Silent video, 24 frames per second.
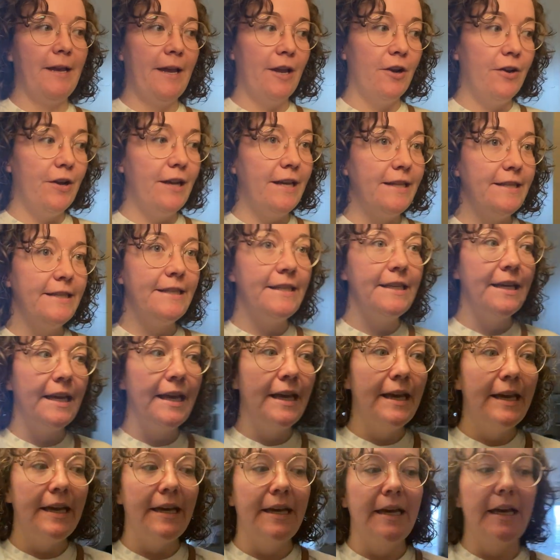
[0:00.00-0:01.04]
errands.
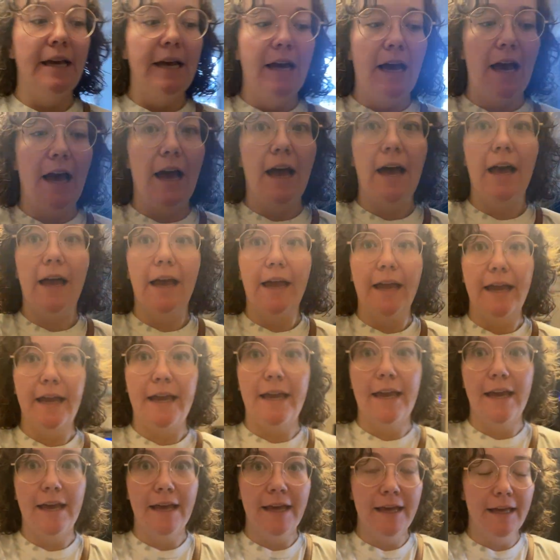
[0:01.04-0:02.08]

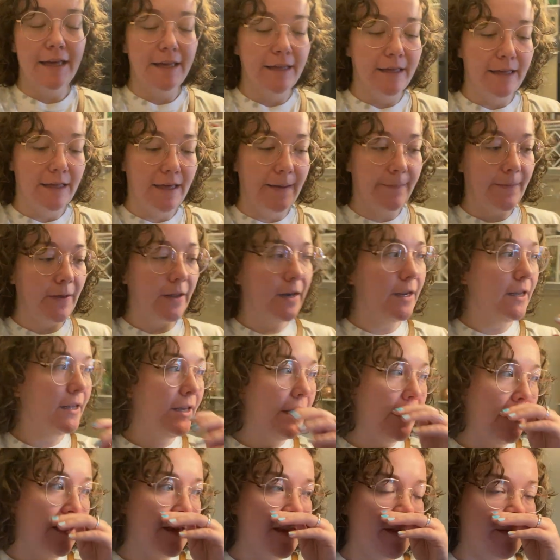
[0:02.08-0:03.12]
I am gonna
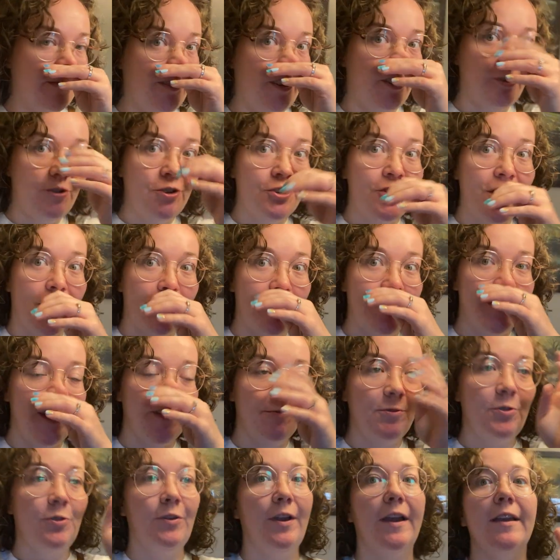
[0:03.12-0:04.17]
get some grocery shopping
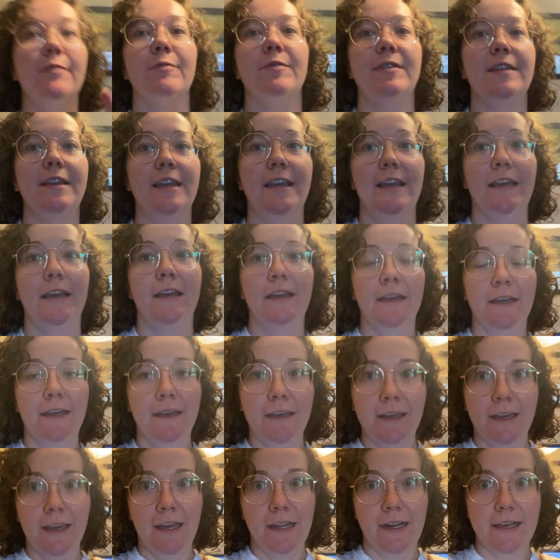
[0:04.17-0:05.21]
done, which you guys will see
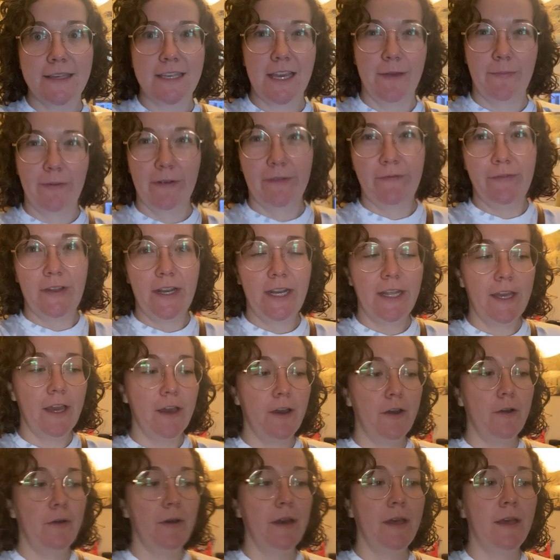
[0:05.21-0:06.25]
in a separate
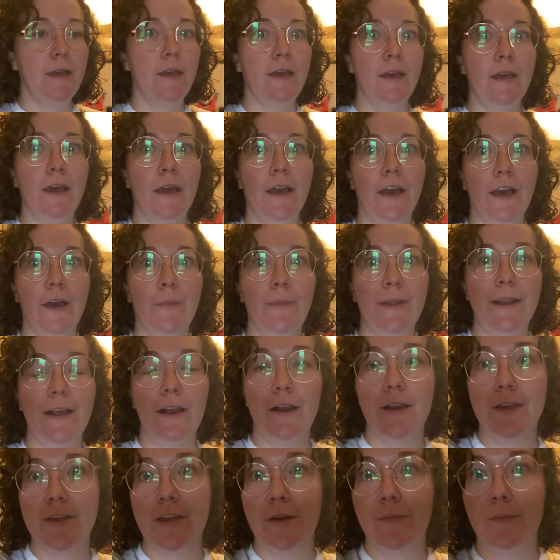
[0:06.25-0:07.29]
video. Uh, but I
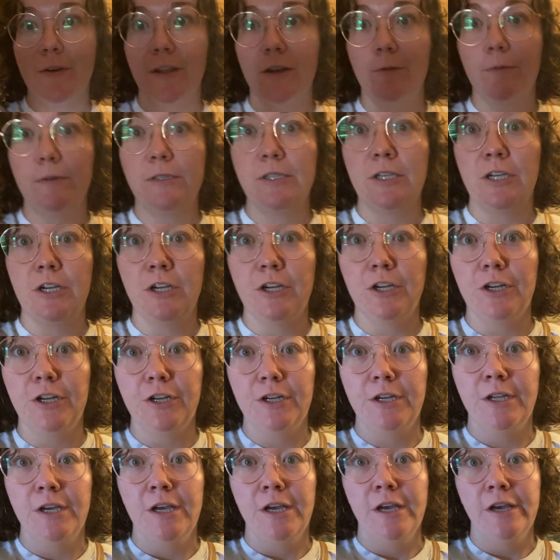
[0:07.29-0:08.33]
also am gonna
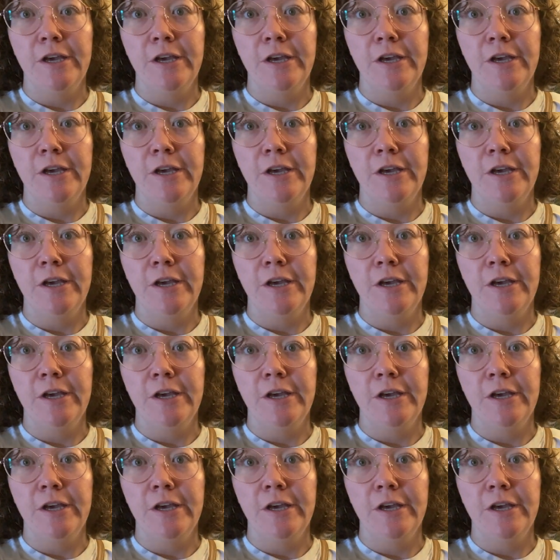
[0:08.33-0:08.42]
return